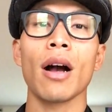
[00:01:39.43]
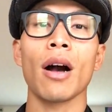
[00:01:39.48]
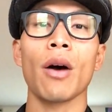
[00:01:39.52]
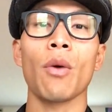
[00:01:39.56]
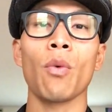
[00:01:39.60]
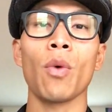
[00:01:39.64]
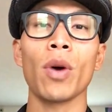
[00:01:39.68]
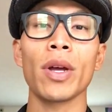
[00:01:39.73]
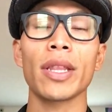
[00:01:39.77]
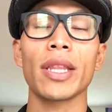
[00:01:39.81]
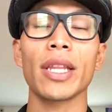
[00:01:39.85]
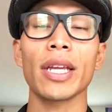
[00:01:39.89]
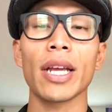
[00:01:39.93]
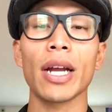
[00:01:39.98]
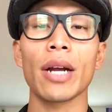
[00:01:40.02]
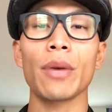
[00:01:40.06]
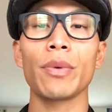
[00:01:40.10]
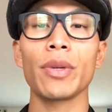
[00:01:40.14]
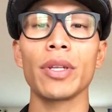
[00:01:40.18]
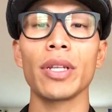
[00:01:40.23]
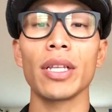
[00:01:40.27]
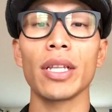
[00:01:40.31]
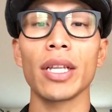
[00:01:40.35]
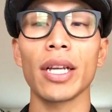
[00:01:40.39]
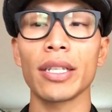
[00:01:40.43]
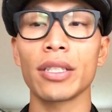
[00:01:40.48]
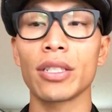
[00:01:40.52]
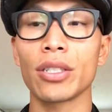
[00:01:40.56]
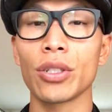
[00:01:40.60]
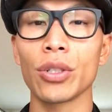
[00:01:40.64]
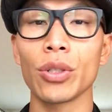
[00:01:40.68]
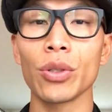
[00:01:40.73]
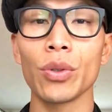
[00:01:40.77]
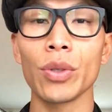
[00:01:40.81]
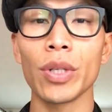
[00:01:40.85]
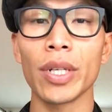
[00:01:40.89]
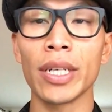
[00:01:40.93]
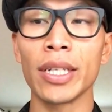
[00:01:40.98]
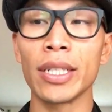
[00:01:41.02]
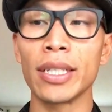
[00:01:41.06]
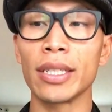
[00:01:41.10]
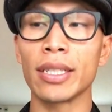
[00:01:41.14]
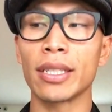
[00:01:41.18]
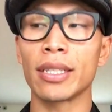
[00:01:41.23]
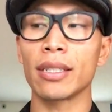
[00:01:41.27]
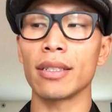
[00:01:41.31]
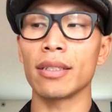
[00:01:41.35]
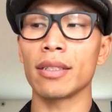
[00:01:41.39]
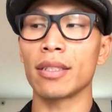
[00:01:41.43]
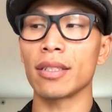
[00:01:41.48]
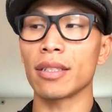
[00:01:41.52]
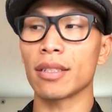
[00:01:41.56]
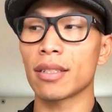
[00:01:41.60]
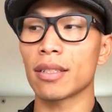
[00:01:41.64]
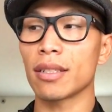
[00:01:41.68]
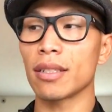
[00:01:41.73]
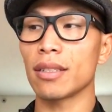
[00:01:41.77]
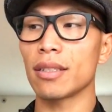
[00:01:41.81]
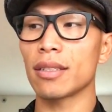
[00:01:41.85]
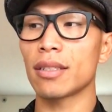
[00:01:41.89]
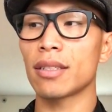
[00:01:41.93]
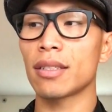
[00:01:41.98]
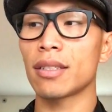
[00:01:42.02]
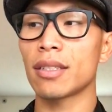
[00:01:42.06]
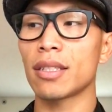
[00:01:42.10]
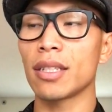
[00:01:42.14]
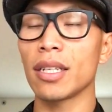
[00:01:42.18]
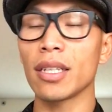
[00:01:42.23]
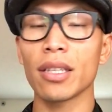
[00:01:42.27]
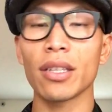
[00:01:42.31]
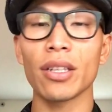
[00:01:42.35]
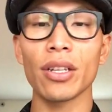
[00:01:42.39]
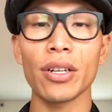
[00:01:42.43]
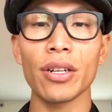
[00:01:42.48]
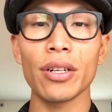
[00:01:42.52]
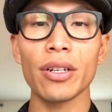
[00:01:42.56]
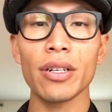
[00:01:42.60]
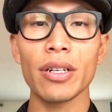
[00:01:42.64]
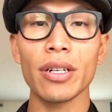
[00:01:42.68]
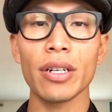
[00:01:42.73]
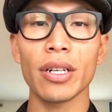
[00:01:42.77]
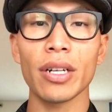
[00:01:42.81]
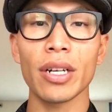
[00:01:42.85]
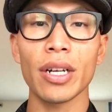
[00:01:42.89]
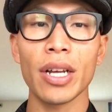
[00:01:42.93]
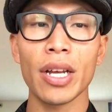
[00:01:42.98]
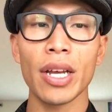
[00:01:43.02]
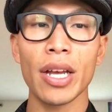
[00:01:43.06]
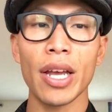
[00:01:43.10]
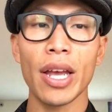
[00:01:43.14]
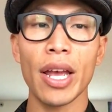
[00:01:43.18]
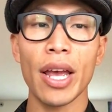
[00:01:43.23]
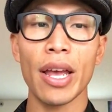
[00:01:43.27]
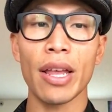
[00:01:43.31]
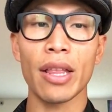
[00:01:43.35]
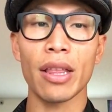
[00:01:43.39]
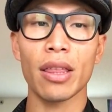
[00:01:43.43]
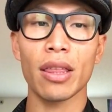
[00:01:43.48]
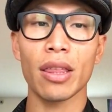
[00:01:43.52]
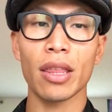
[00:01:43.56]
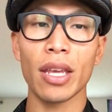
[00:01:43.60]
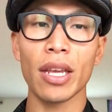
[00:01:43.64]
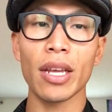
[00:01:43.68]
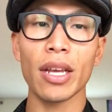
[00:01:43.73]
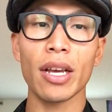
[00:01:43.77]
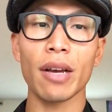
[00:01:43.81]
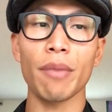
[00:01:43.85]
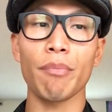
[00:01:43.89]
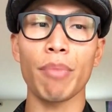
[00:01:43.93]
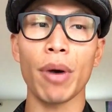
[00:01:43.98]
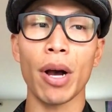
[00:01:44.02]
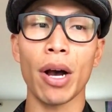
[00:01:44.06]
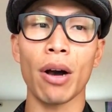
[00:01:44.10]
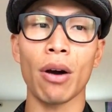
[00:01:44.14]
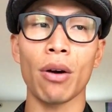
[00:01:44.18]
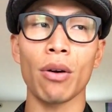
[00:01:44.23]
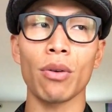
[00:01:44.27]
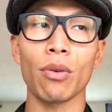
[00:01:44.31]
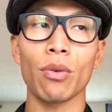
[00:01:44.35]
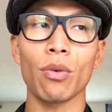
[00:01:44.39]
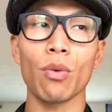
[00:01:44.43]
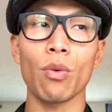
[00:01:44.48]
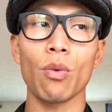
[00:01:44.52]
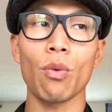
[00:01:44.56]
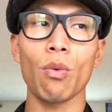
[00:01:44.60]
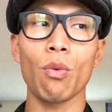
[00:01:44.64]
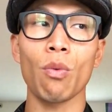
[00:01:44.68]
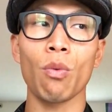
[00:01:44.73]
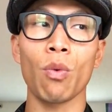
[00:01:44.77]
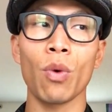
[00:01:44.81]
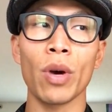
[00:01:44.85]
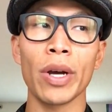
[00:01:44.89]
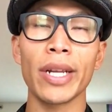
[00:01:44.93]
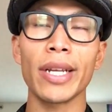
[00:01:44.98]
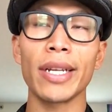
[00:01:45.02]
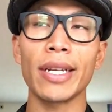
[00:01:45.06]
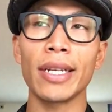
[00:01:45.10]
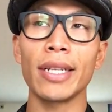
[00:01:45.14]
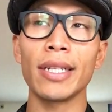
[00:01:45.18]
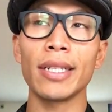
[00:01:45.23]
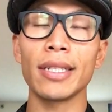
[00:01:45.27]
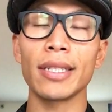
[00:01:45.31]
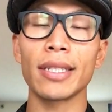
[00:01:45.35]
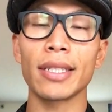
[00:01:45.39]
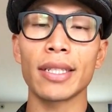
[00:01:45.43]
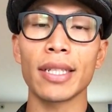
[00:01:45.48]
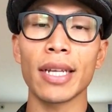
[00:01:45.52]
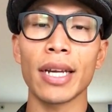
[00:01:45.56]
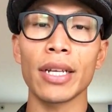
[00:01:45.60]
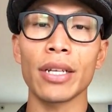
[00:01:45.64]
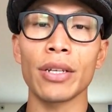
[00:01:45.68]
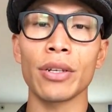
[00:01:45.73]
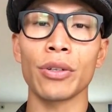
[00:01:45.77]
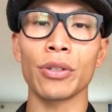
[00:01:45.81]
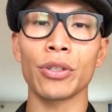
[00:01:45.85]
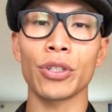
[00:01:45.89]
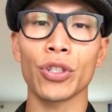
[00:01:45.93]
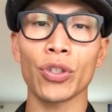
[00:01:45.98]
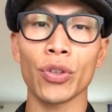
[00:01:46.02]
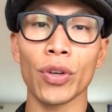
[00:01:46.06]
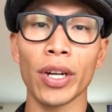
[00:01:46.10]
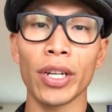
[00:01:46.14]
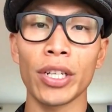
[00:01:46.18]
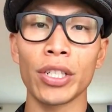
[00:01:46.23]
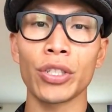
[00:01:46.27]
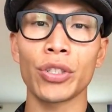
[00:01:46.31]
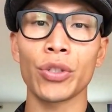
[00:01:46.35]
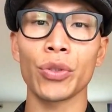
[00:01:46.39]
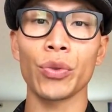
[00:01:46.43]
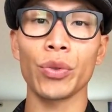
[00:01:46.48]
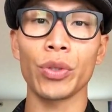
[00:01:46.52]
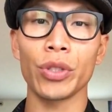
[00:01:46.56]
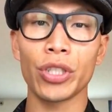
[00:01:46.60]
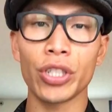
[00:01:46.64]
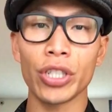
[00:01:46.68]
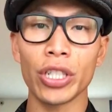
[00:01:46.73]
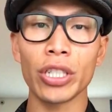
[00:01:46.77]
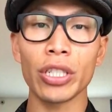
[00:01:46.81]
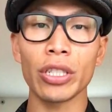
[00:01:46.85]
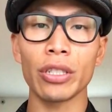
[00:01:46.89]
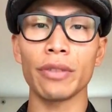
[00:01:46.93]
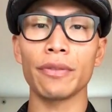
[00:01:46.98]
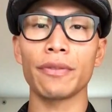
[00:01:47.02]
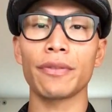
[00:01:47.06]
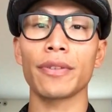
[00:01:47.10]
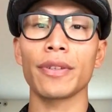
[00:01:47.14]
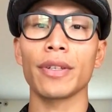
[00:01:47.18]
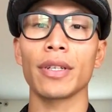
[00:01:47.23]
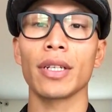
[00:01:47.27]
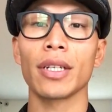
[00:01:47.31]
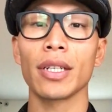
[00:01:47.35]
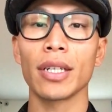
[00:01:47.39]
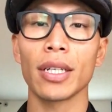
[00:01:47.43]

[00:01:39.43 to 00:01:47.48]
One thing I really like to do is just sit there and think about what it is that you're trying to achieve.